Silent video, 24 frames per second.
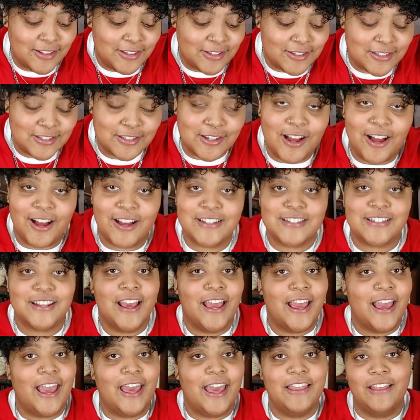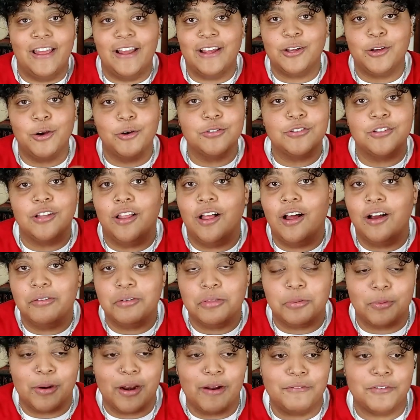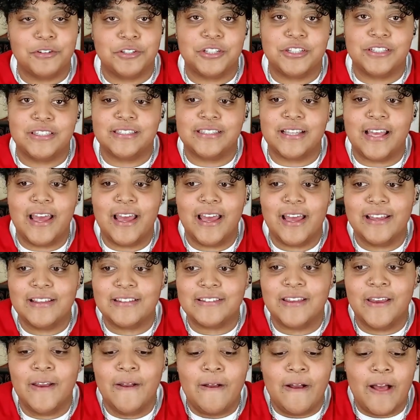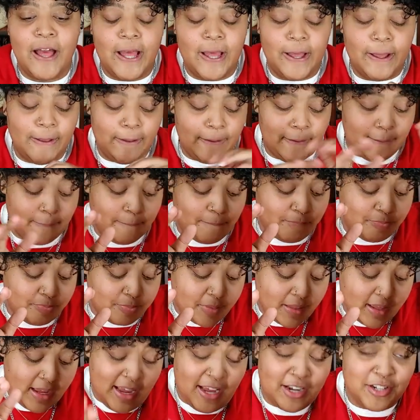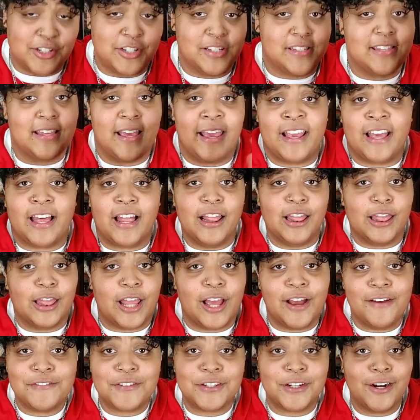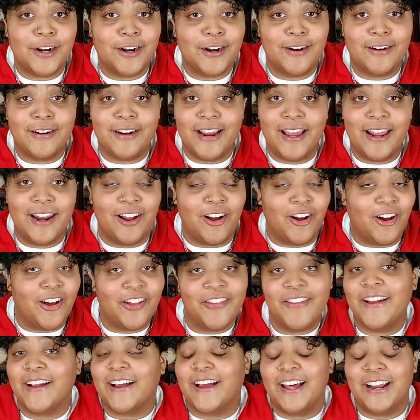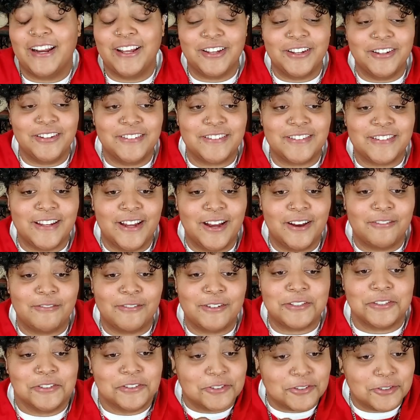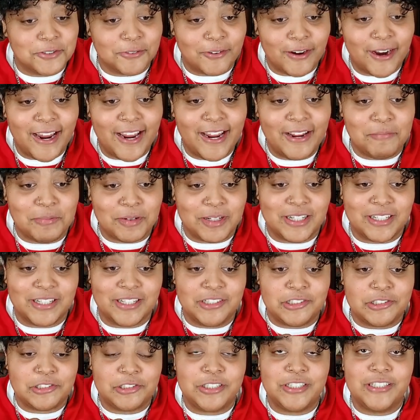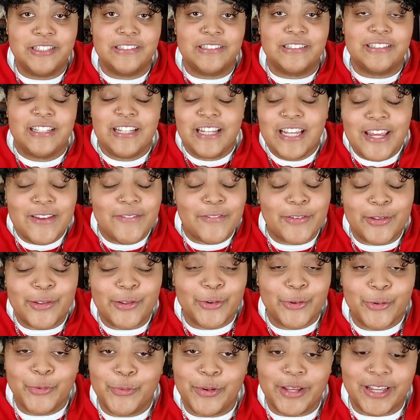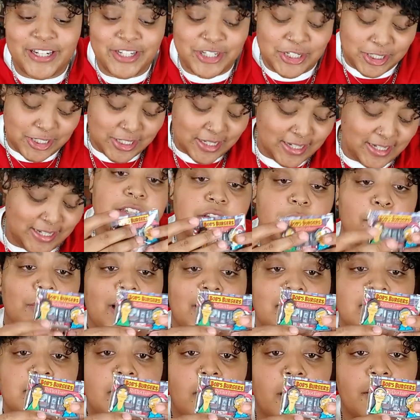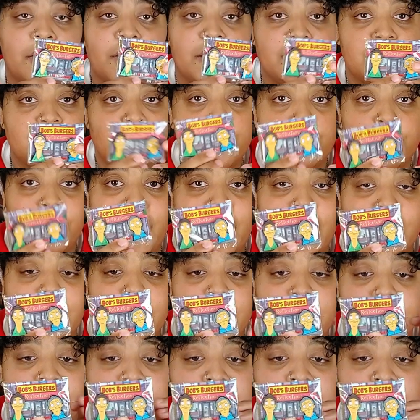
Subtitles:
in the sauce and like goes along with whatever she says. And just like loves her and all that kind of good stuff, which is great because she is an evil little witch. So when I saw this two pack of